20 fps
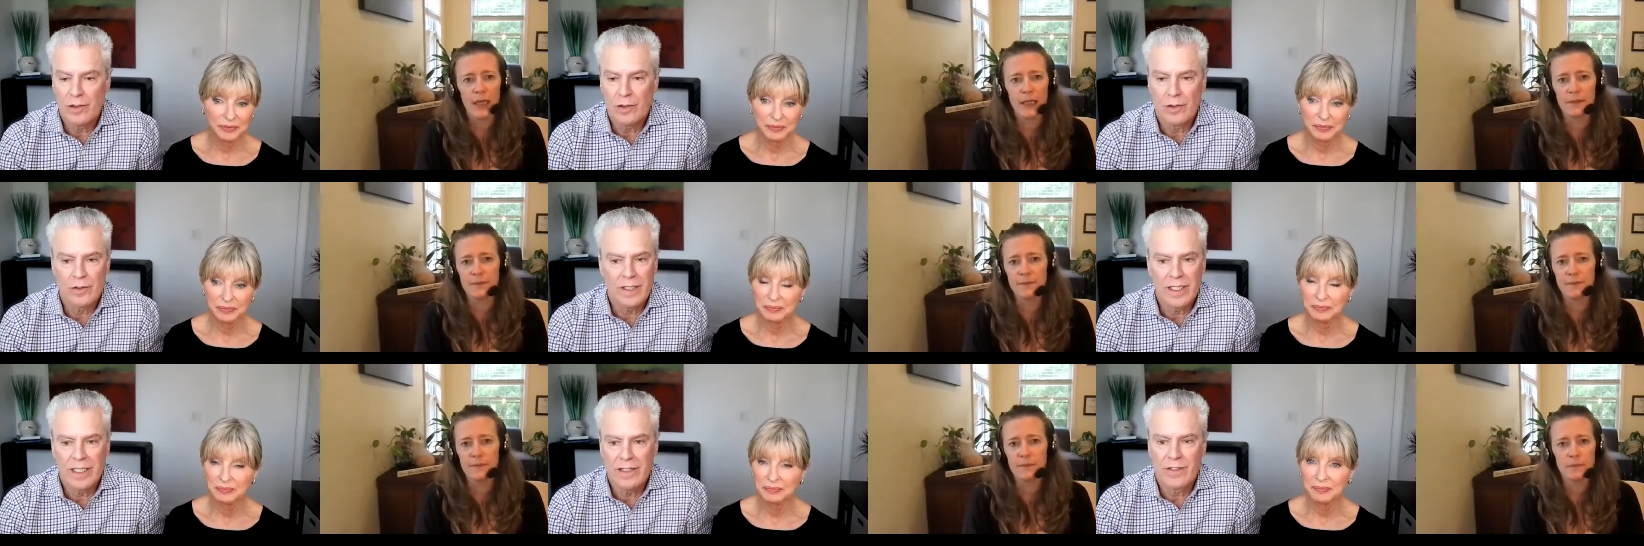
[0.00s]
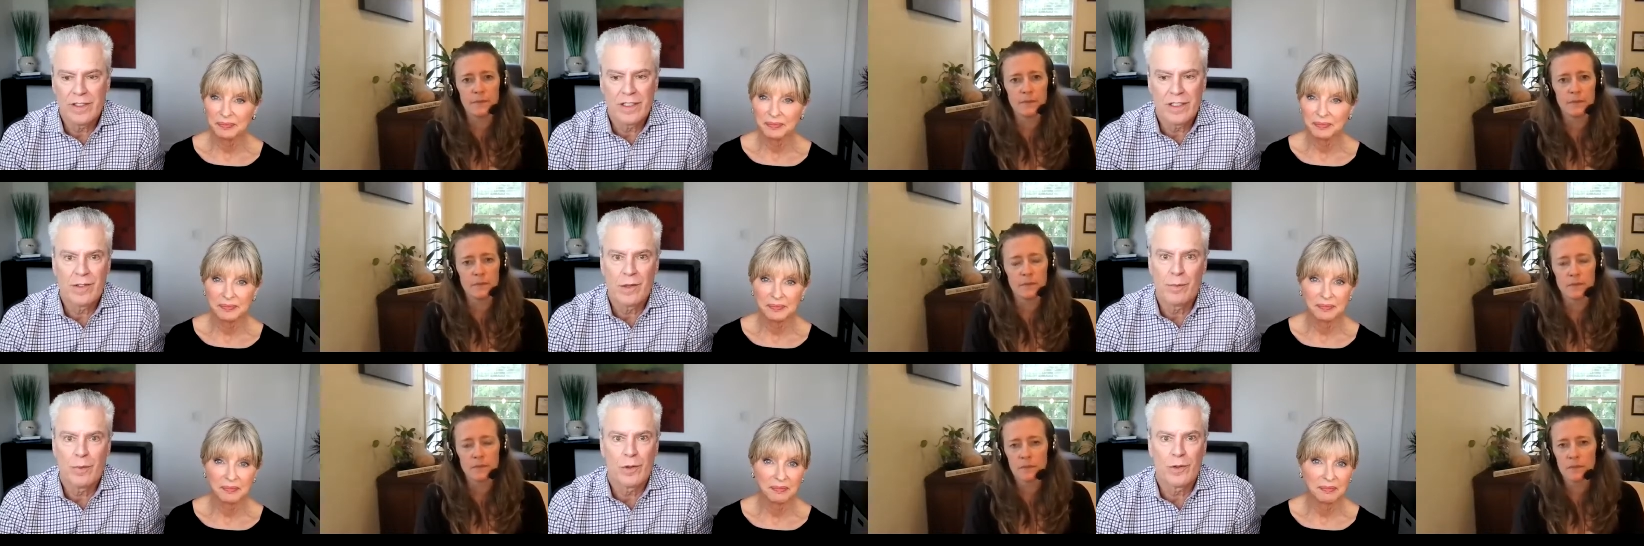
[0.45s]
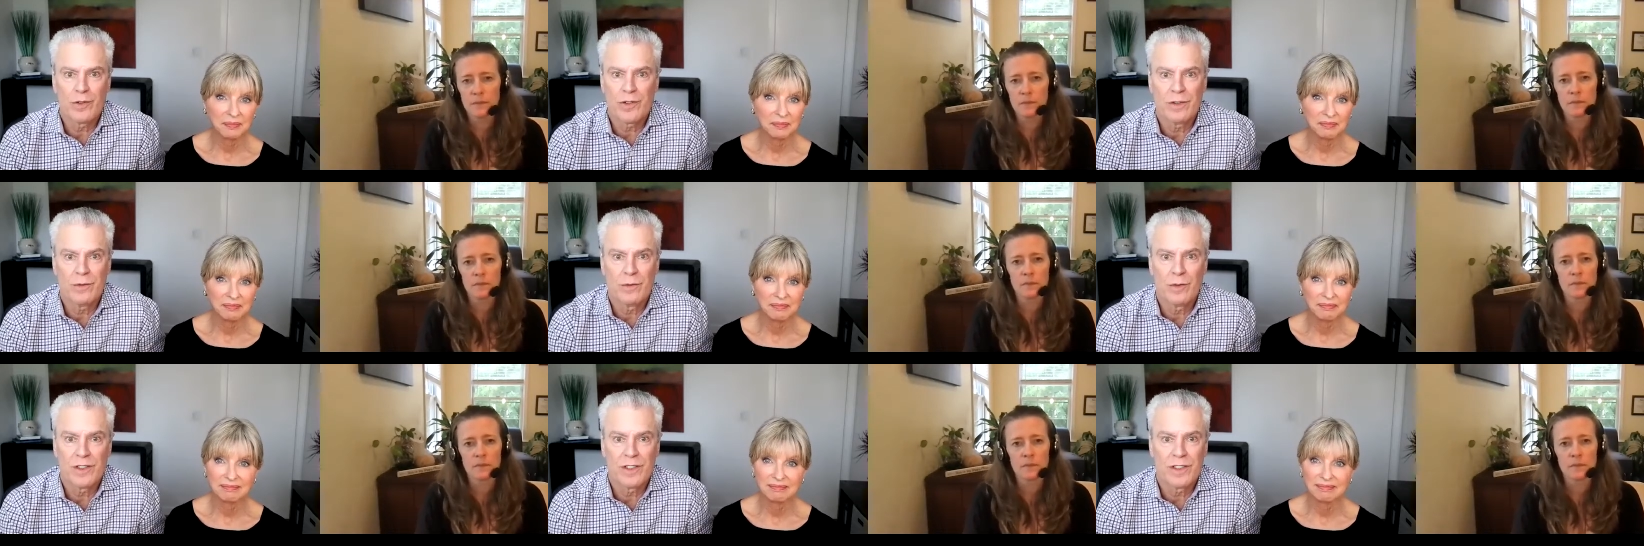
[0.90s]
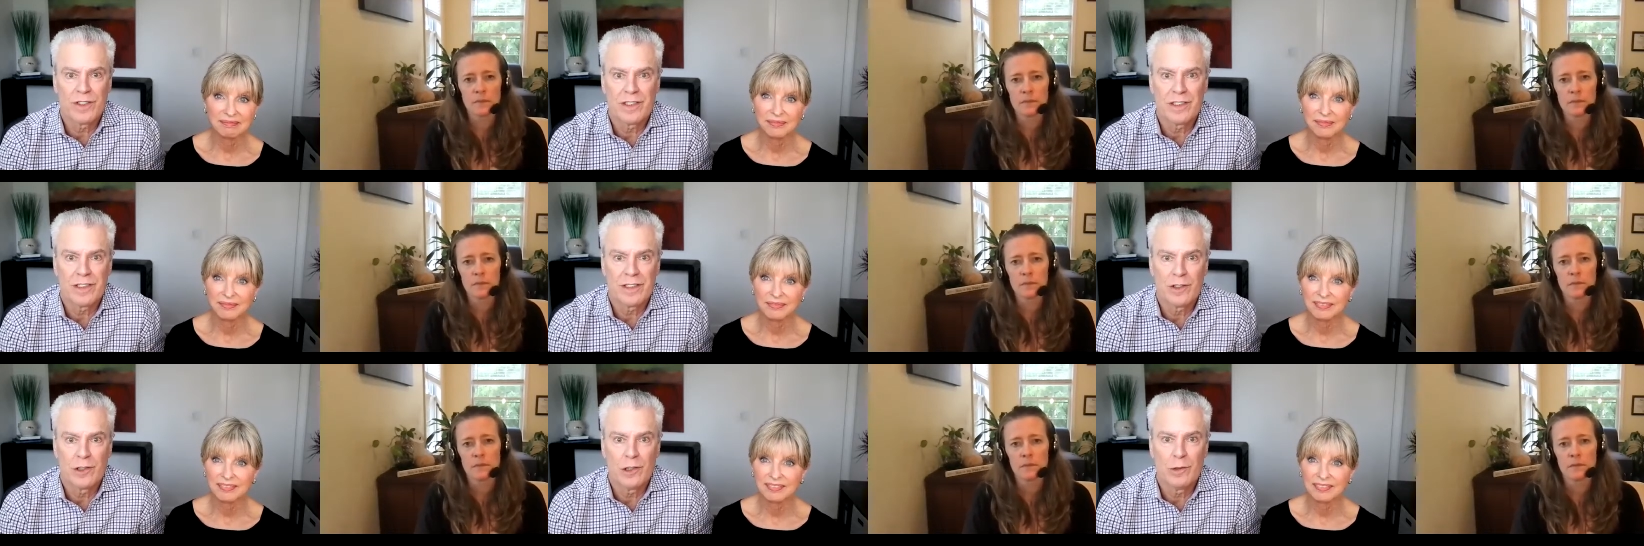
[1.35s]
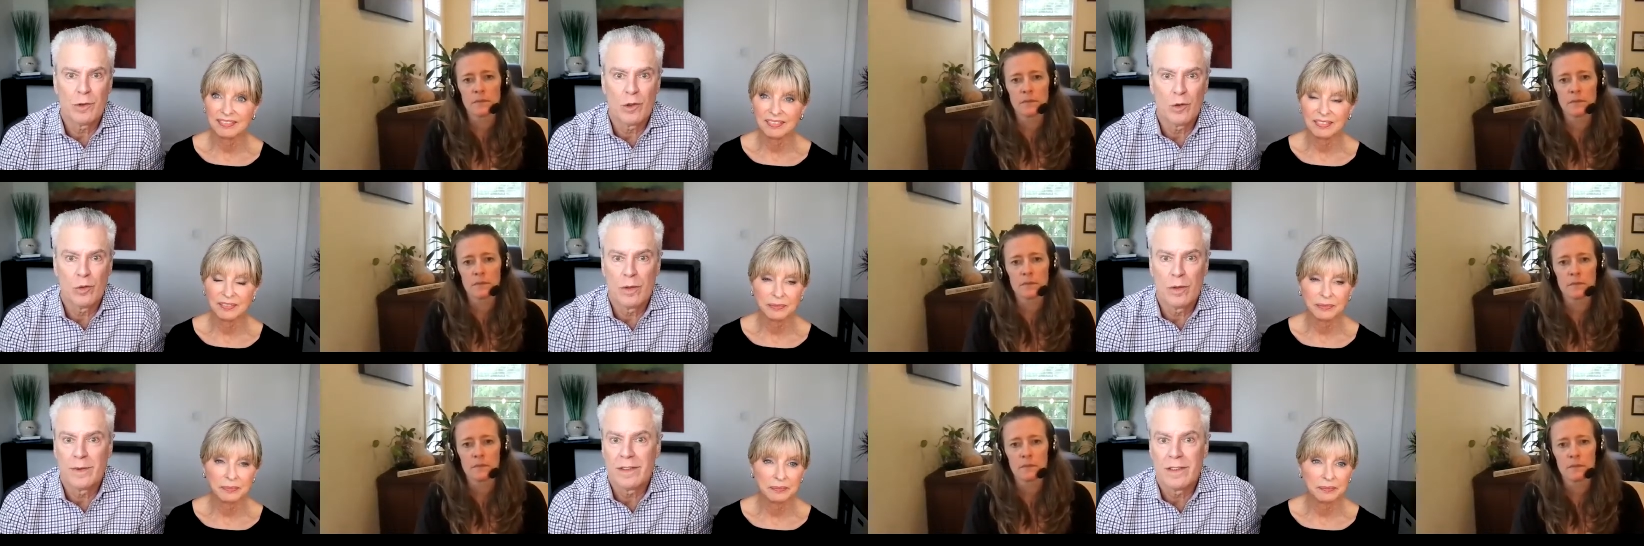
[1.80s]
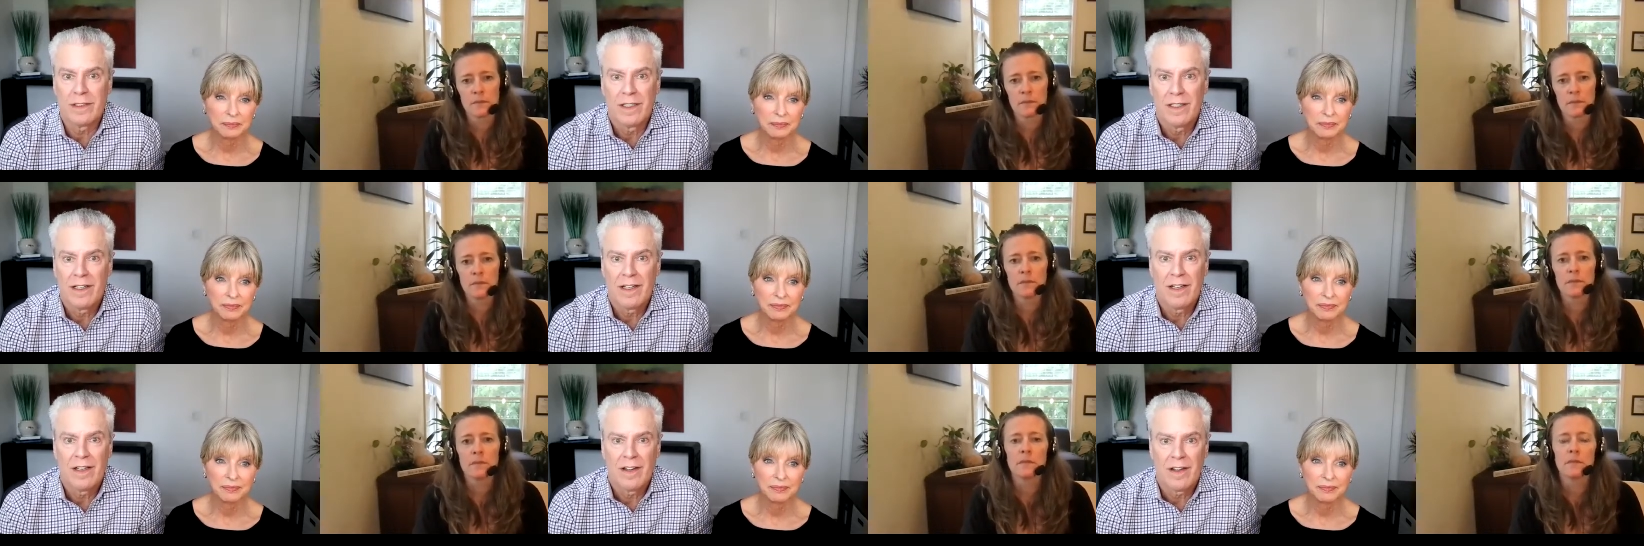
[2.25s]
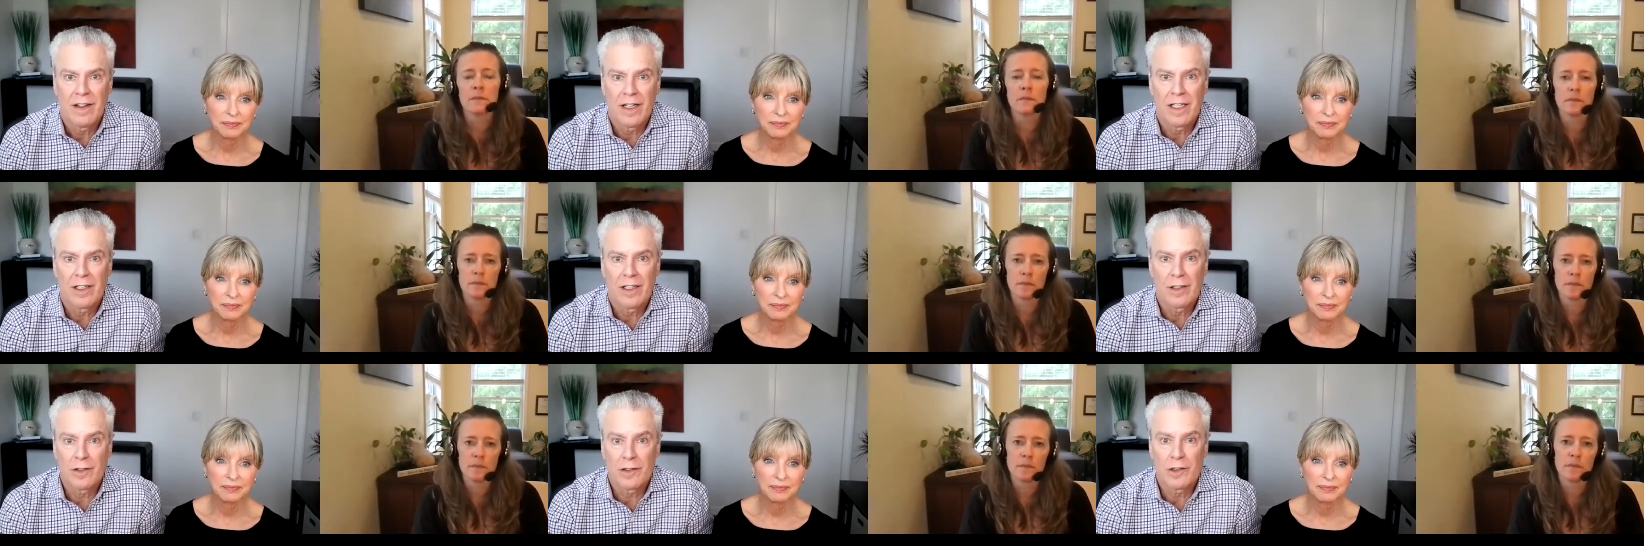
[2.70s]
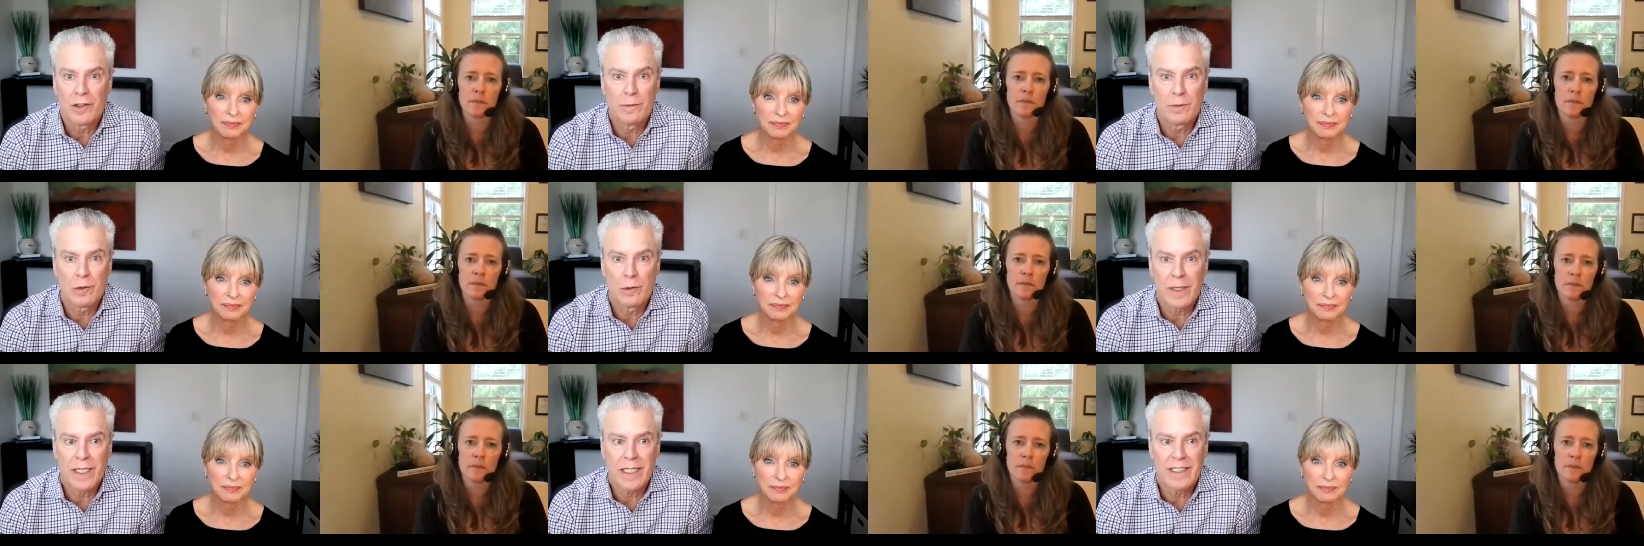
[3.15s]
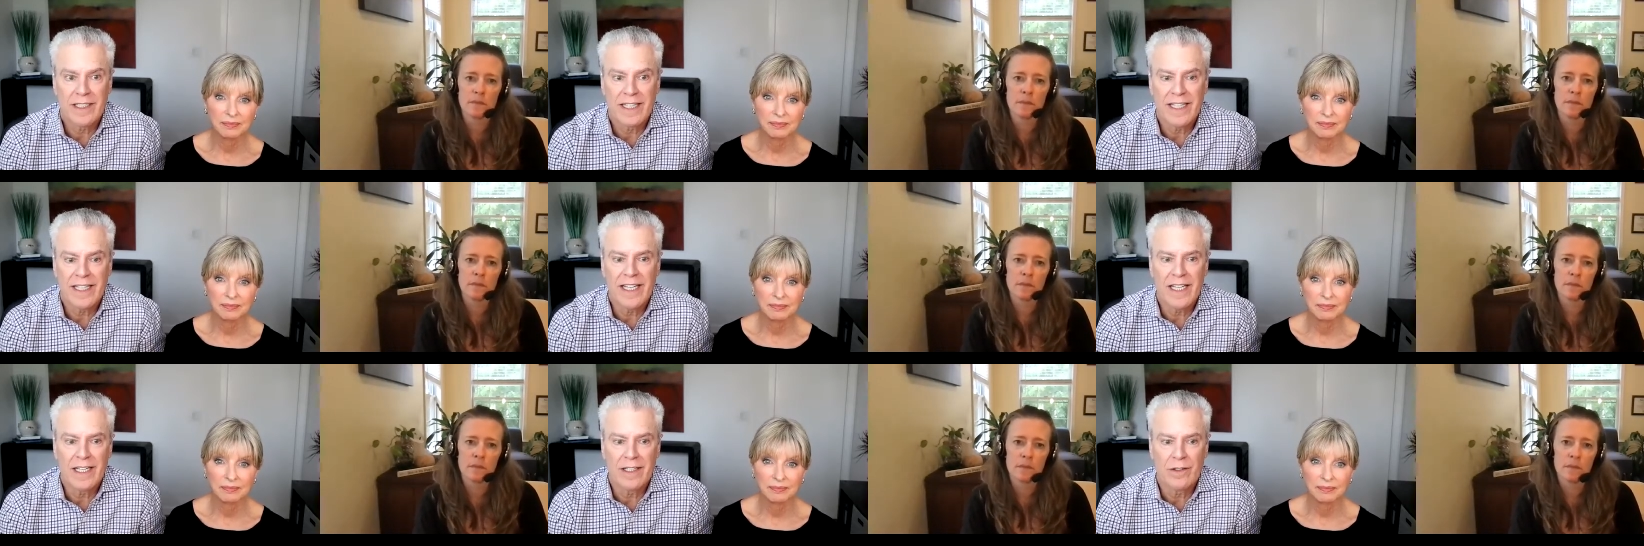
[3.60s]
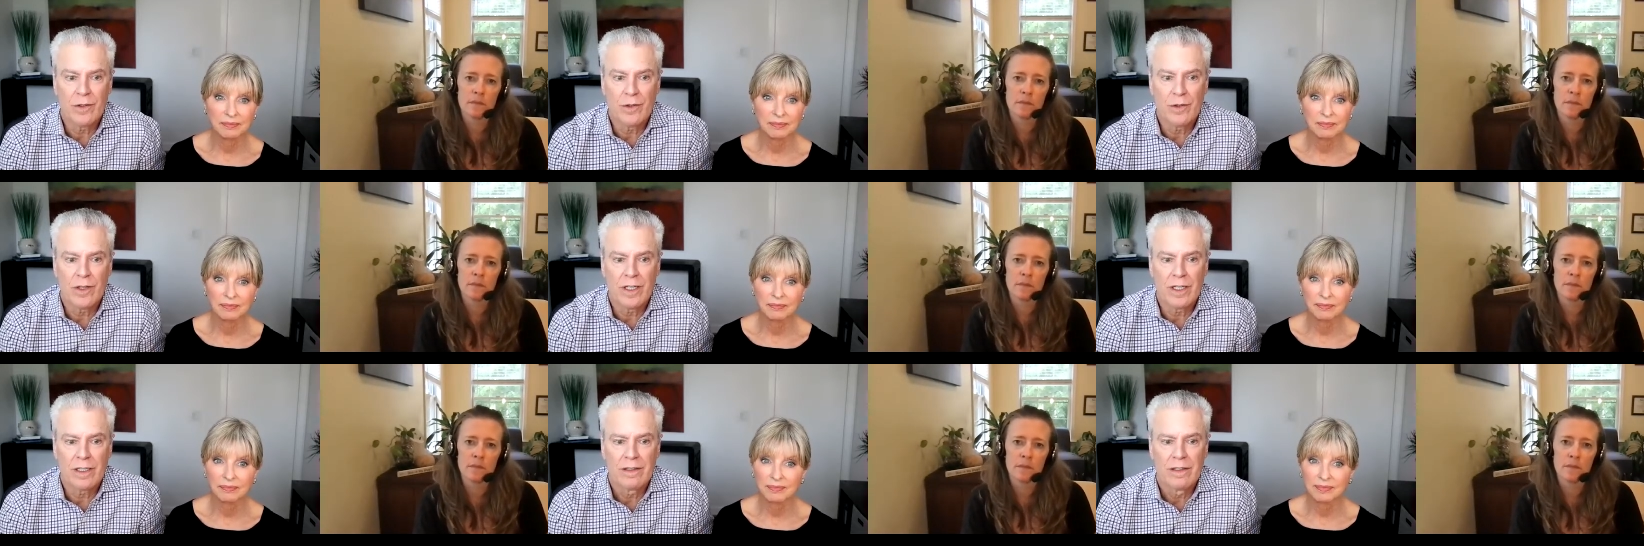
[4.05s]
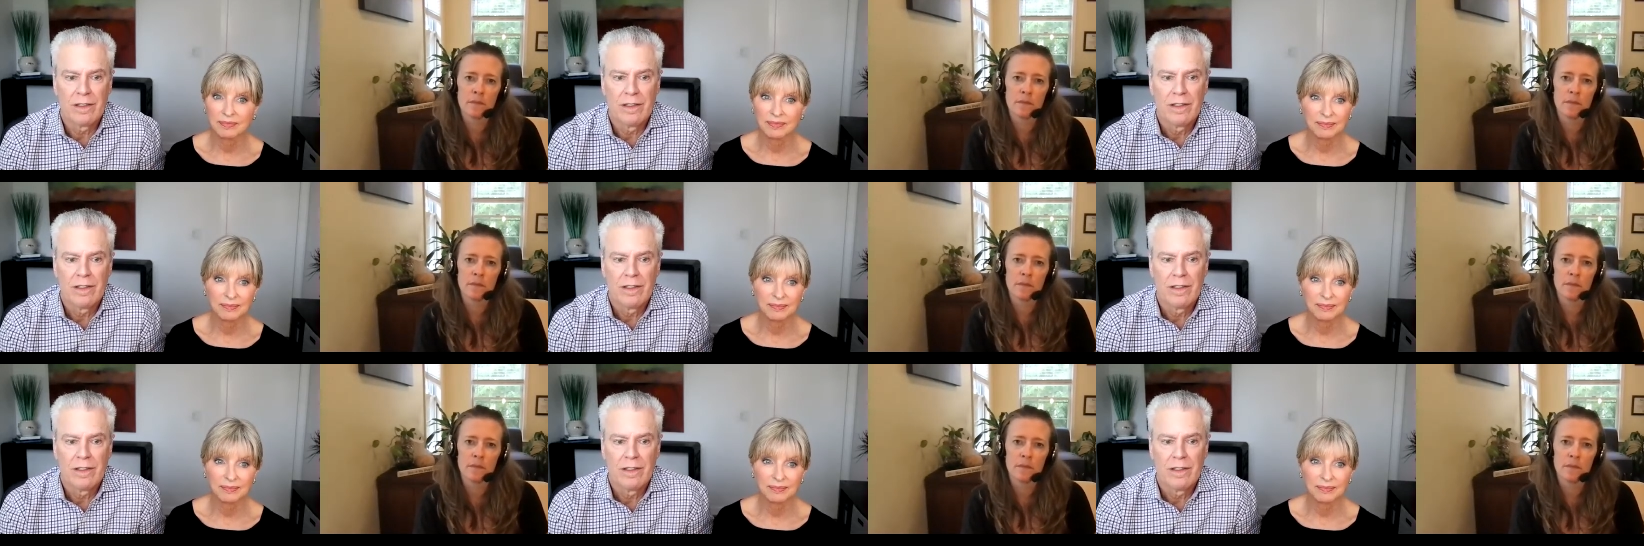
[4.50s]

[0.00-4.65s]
Speaker 1: know, even if the person was a superwoman uh, or superman, they can't do that.